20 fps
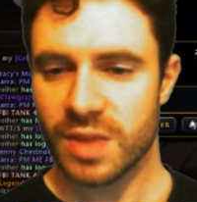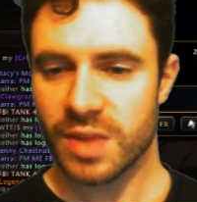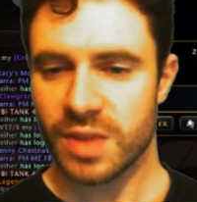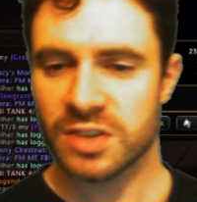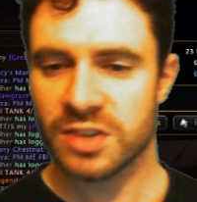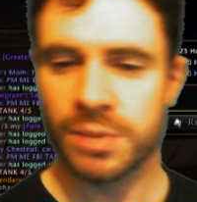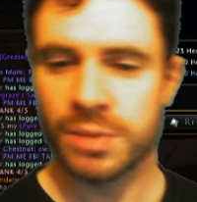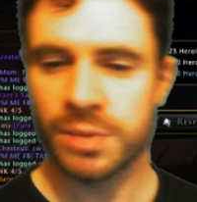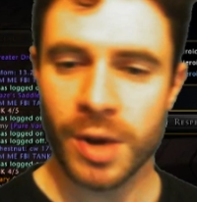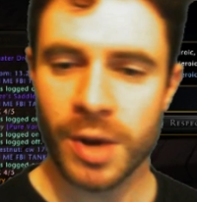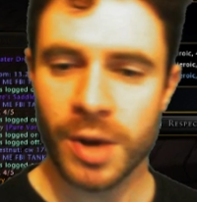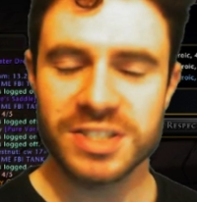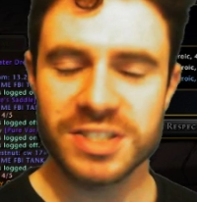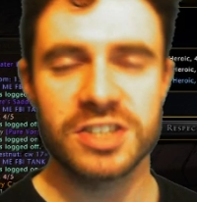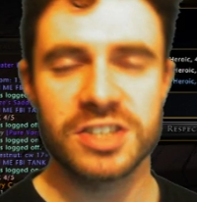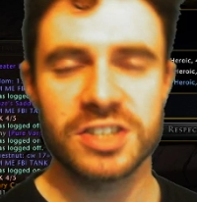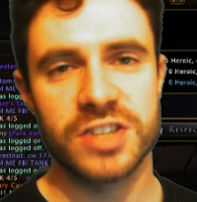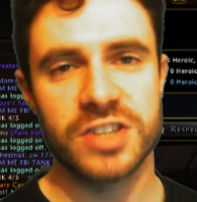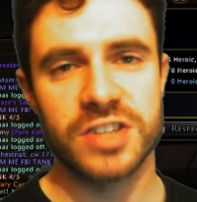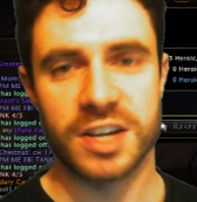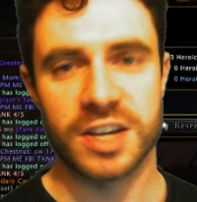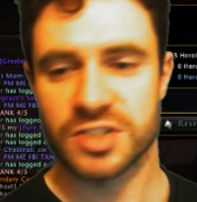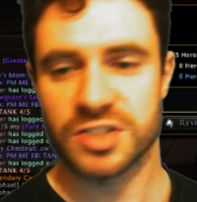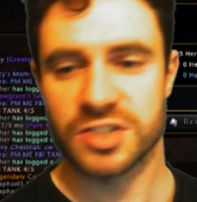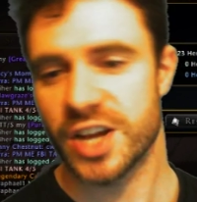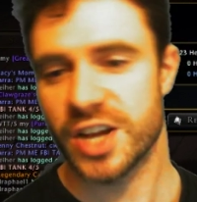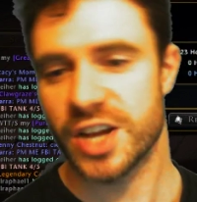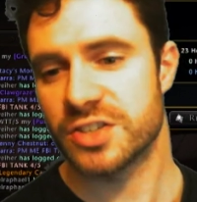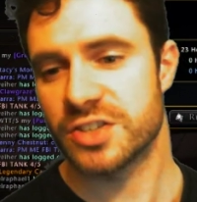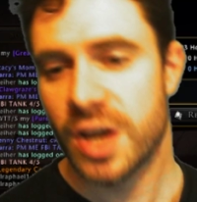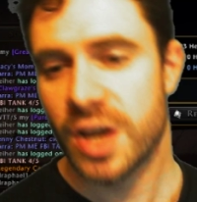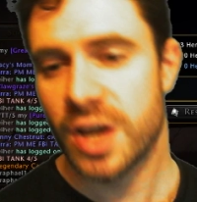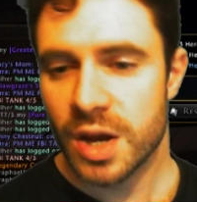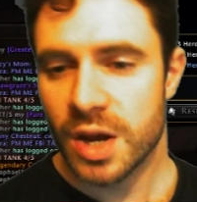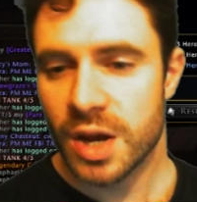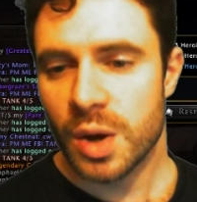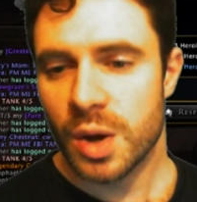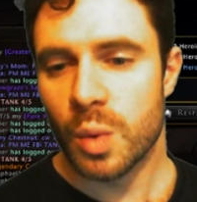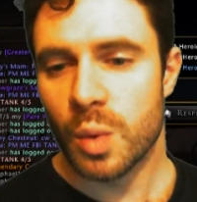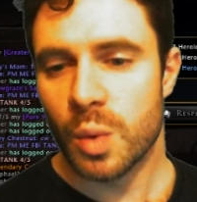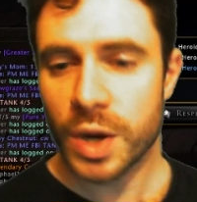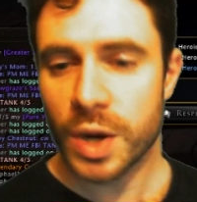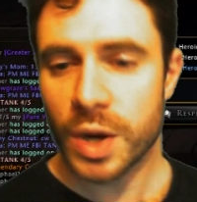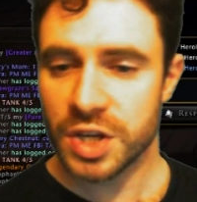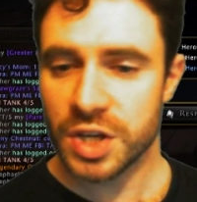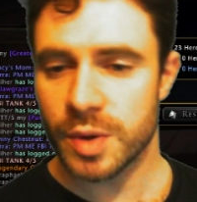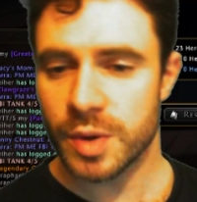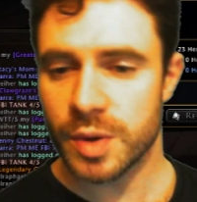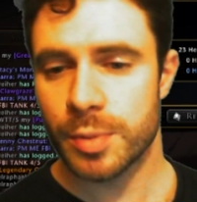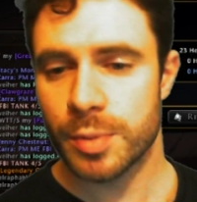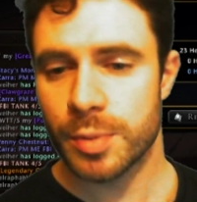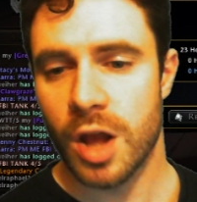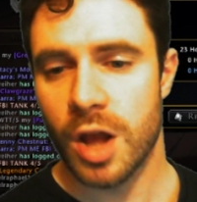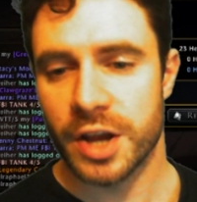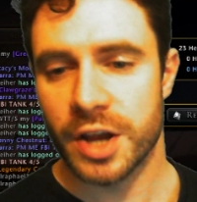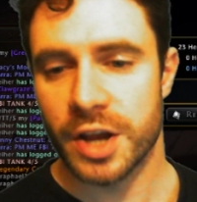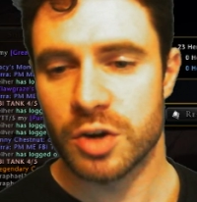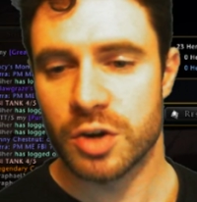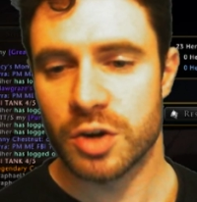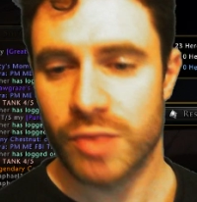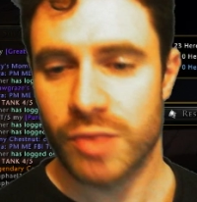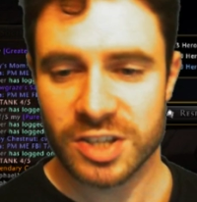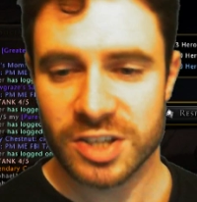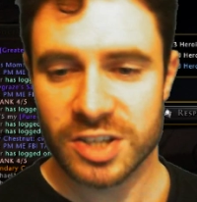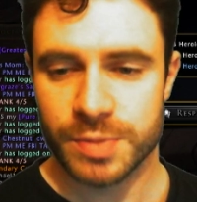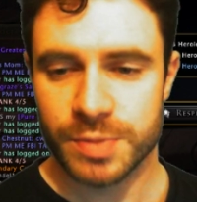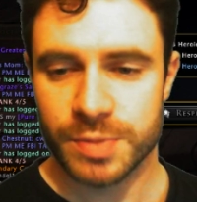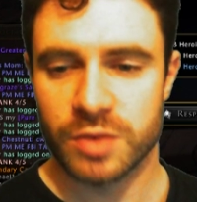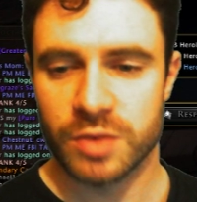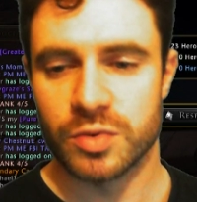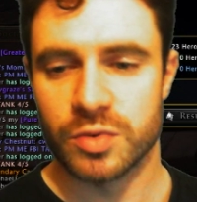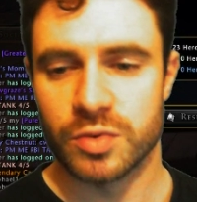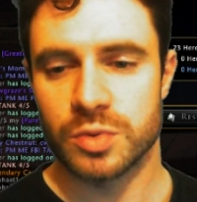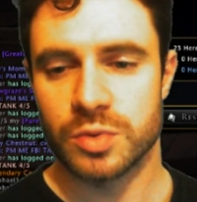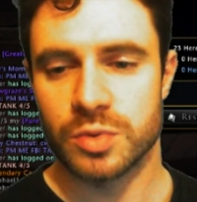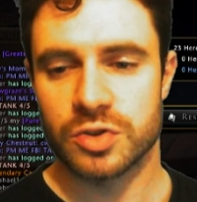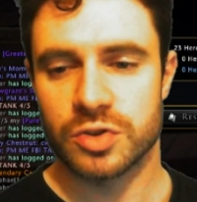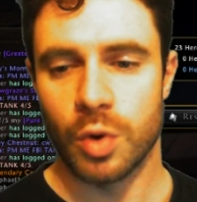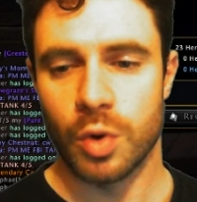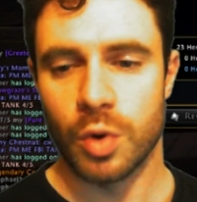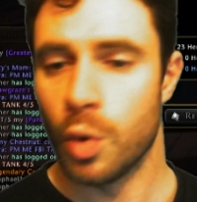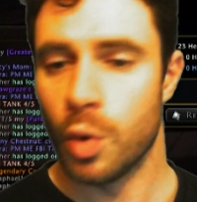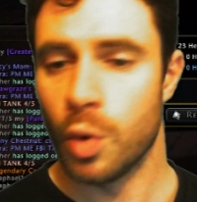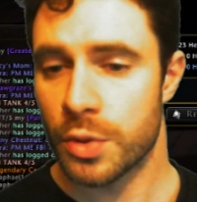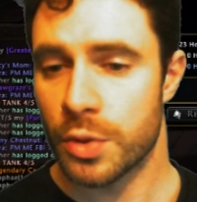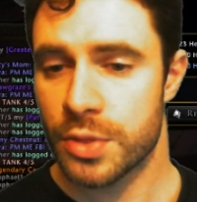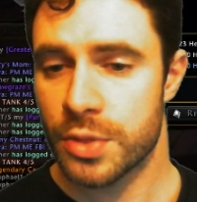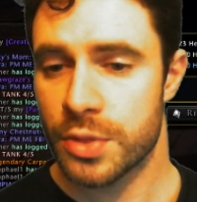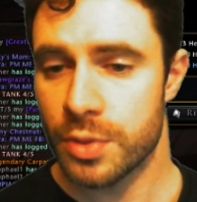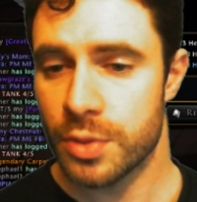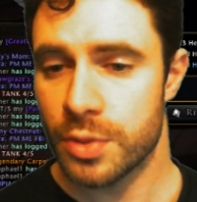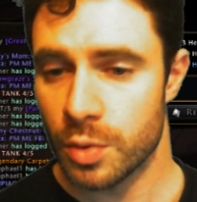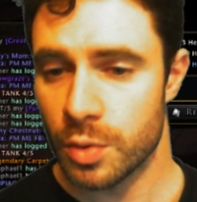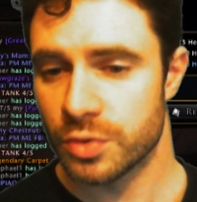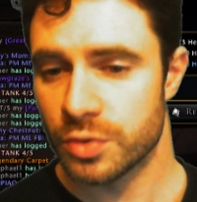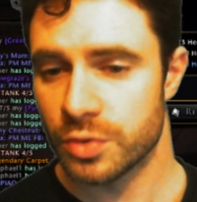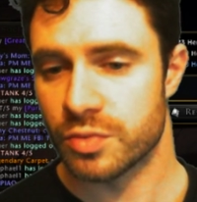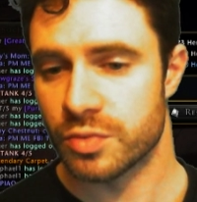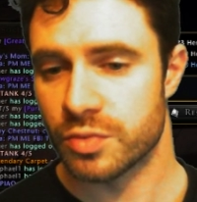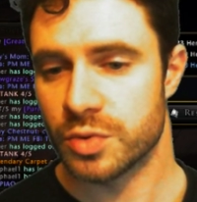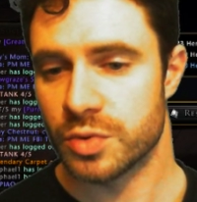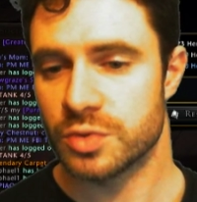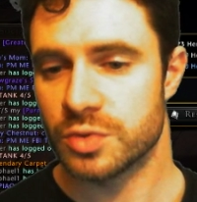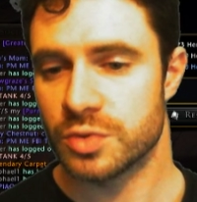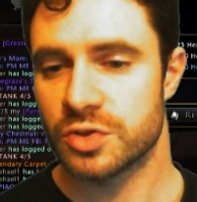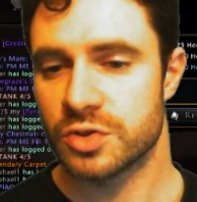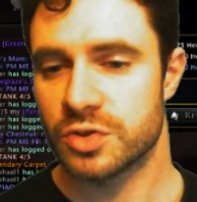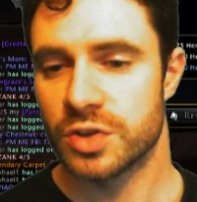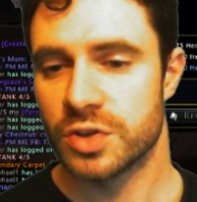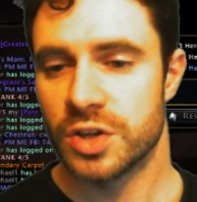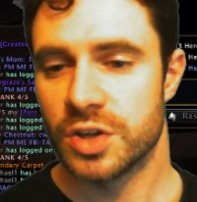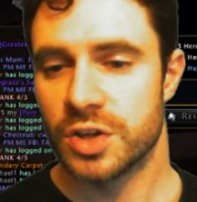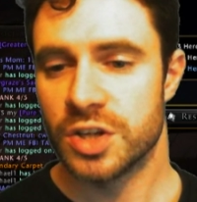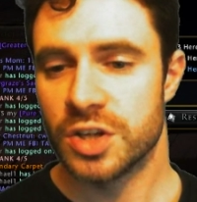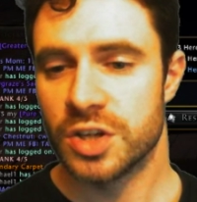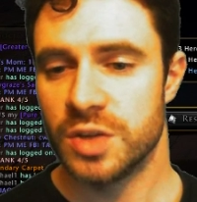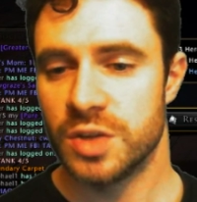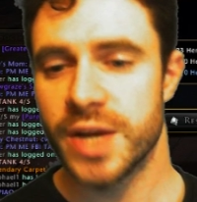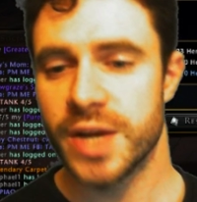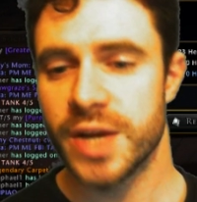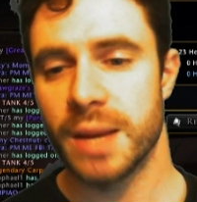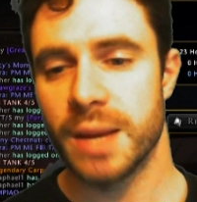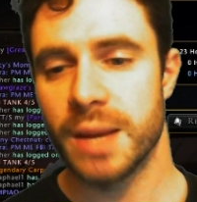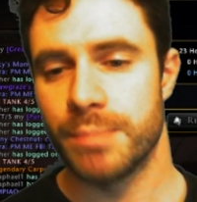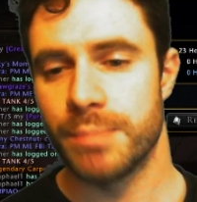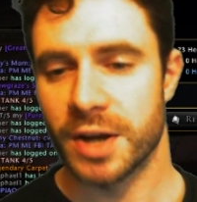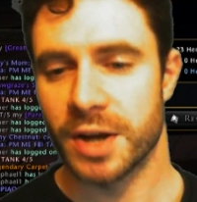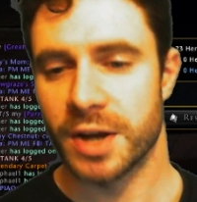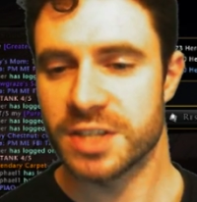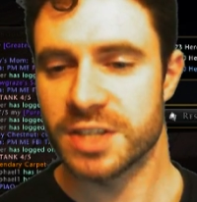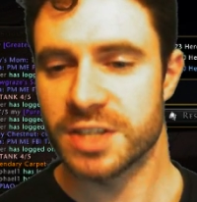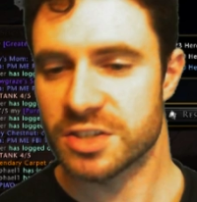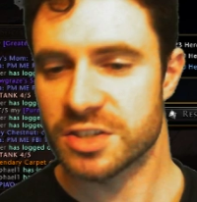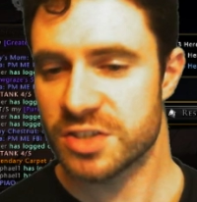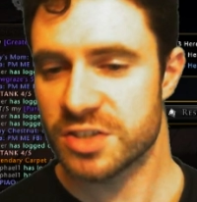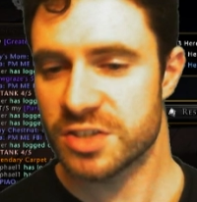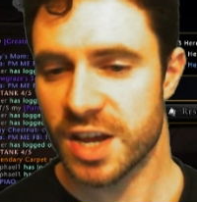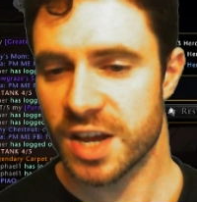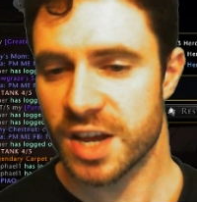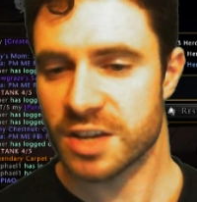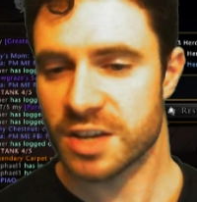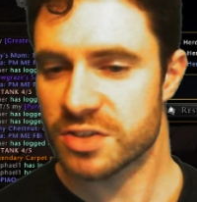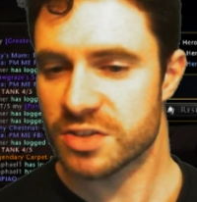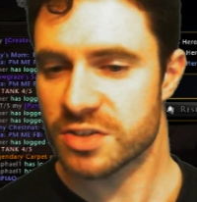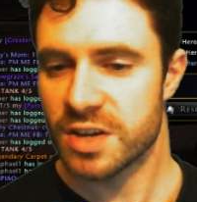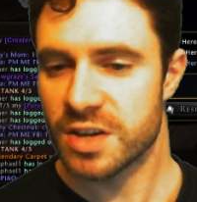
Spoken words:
So biting snares says, when you apply grasping roots or thorned roots, you gain biting snares.